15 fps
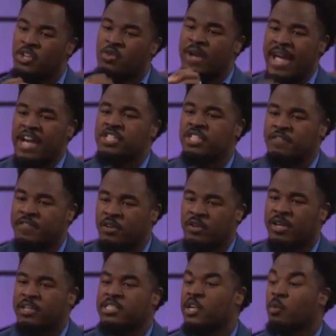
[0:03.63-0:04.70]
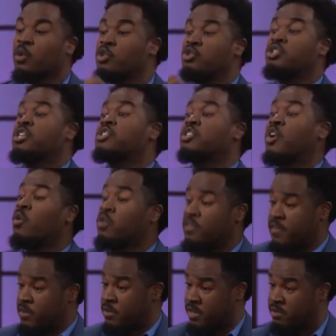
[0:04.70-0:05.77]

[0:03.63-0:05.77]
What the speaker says: Do you actually feel guilty, or were you just told to feel